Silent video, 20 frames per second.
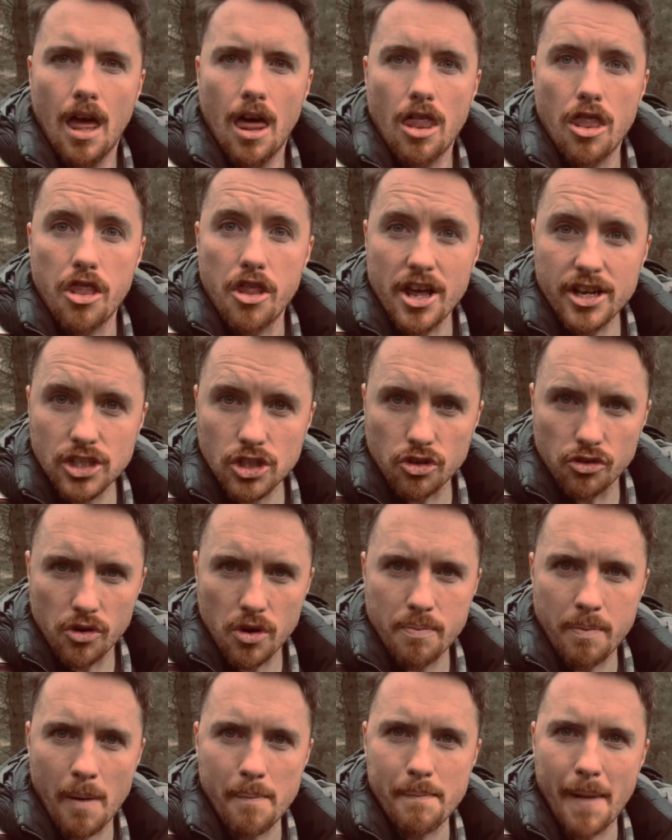This
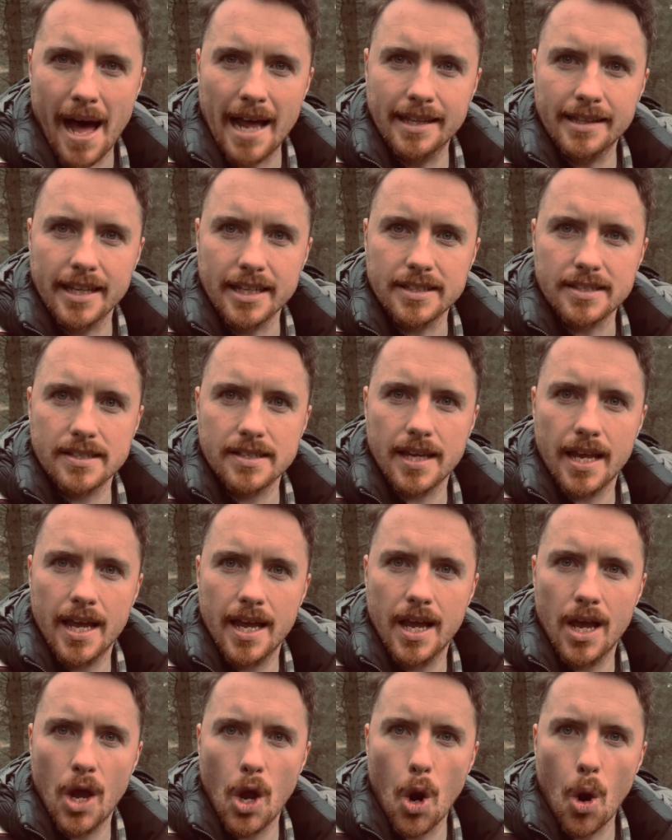group of bandits
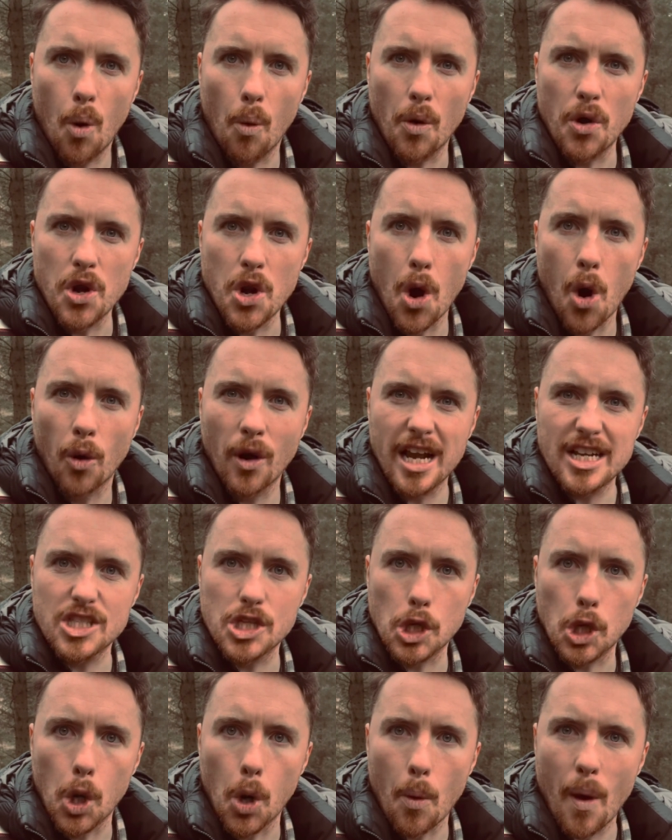were known as
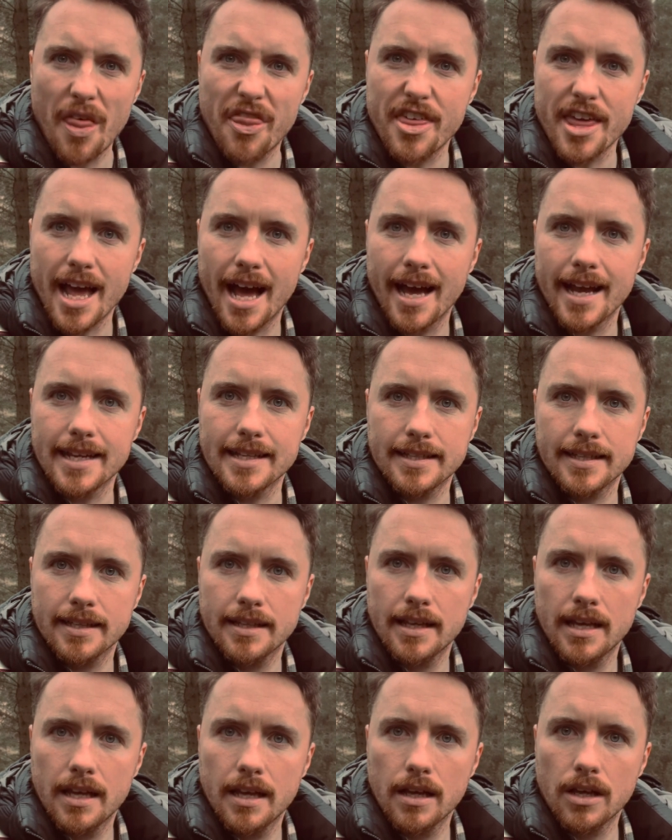the Gwylliaid
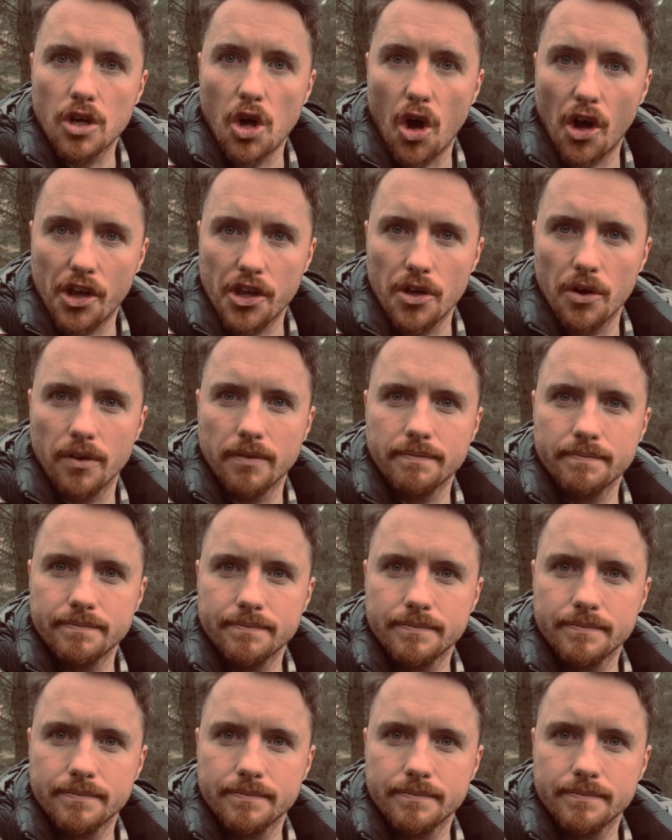Cochion.